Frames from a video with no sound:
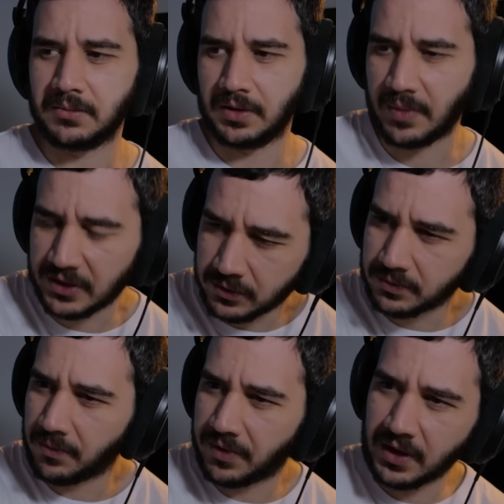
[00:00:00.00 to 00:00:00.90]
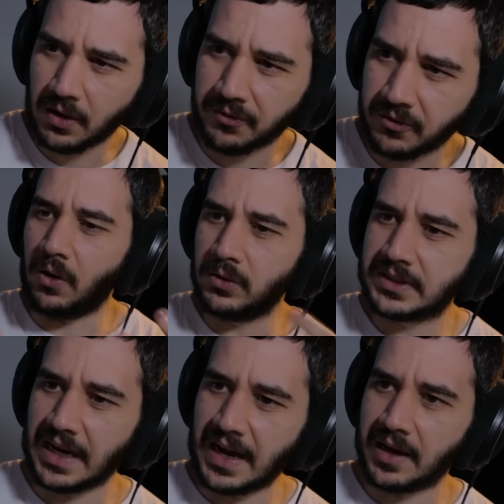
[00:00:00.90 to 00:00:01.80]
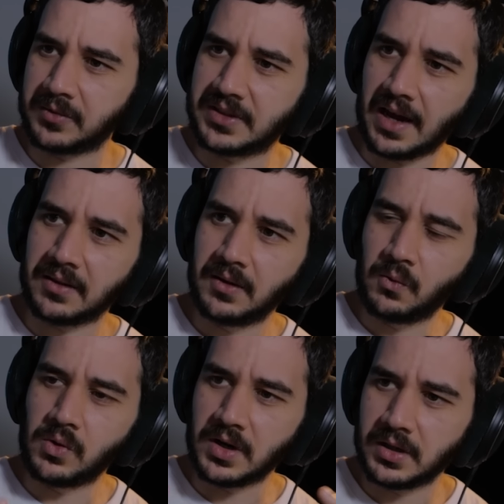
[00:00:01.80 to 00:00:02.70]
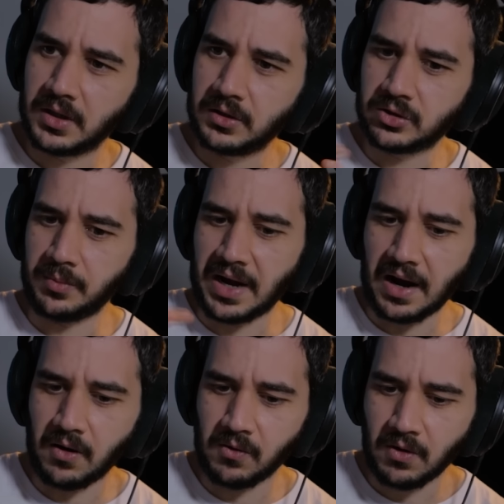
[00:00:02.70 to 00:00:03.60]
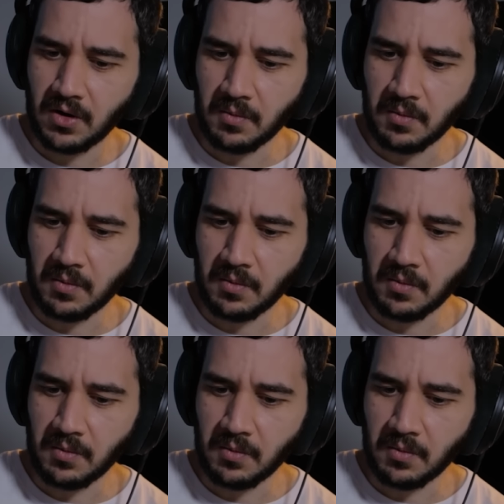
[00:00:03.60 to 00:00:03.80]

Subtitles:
It makes you think of old times that were somehow